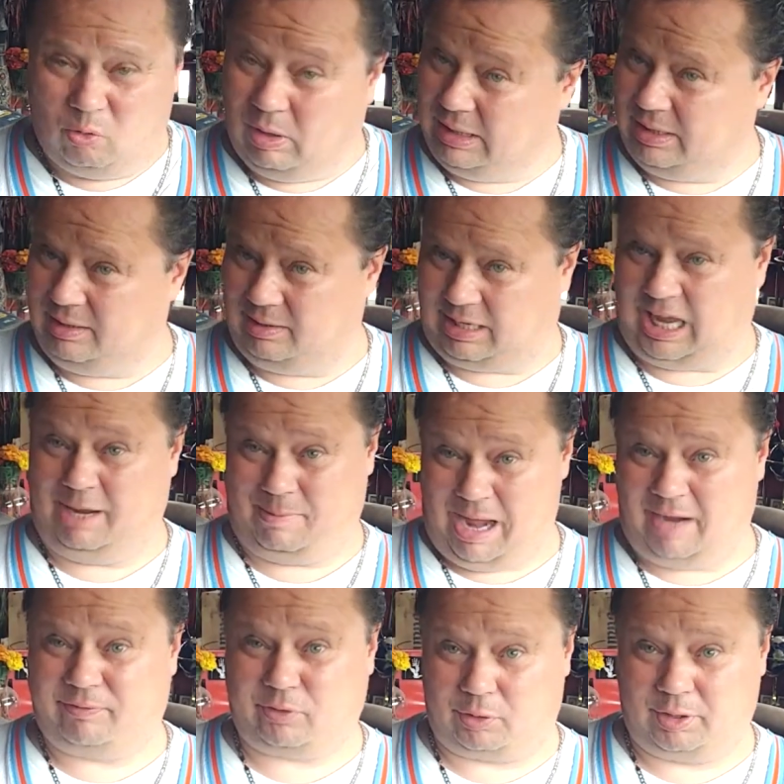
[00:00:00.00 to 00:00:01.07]
what came
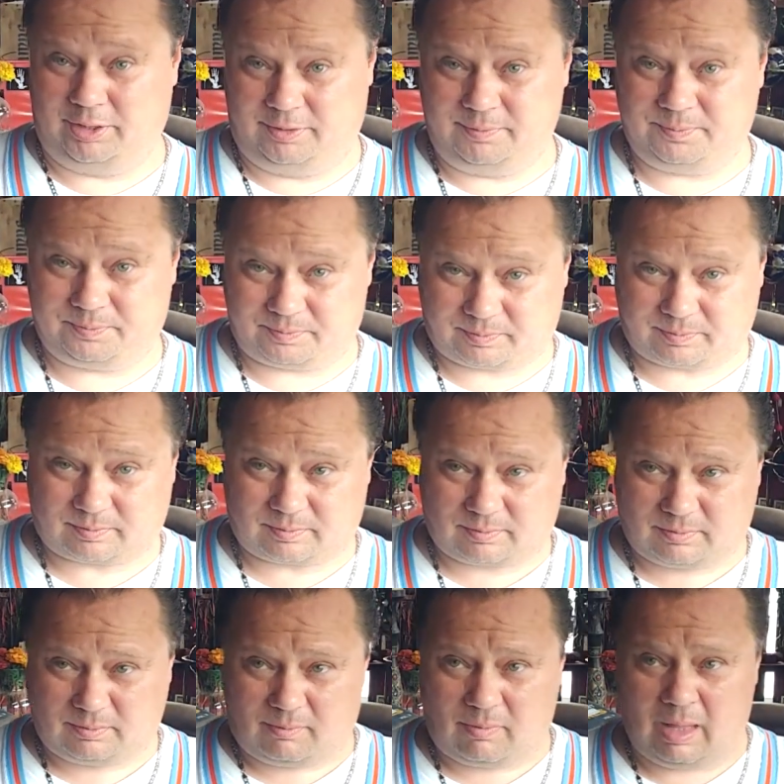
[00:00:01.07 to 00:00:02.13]
after it.
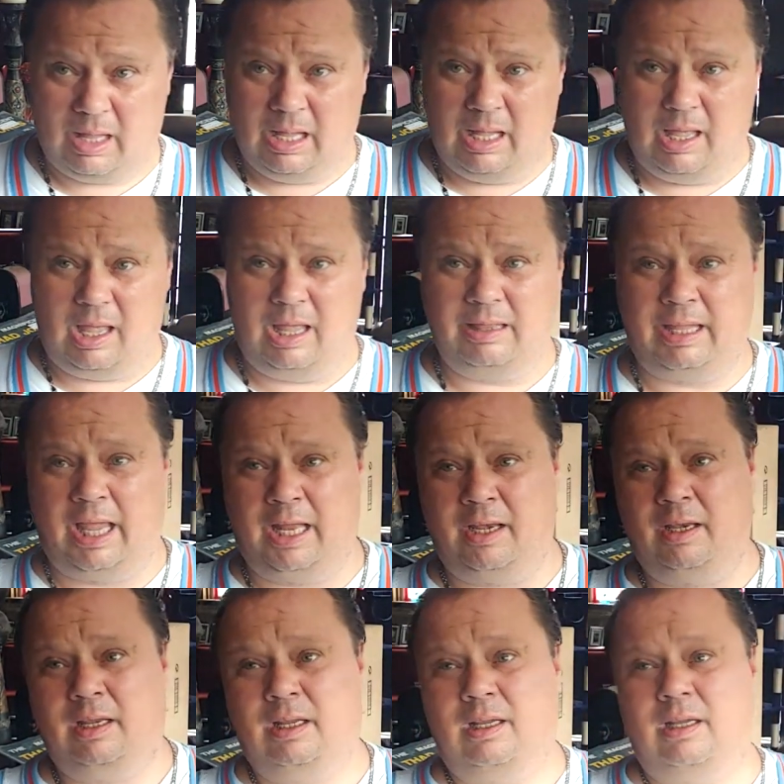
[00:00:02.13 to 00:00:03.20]
And
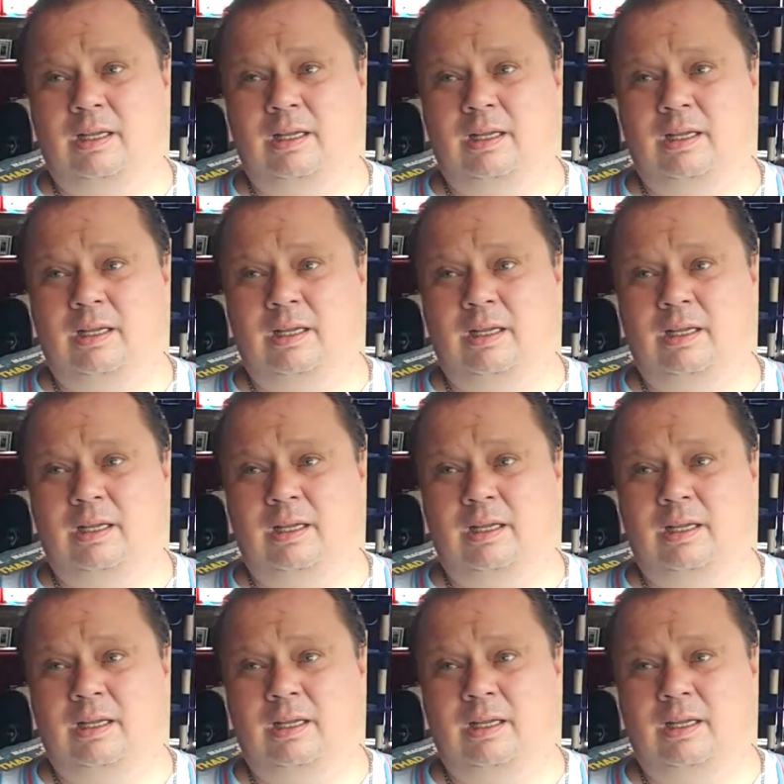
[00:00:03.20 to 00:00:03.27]
then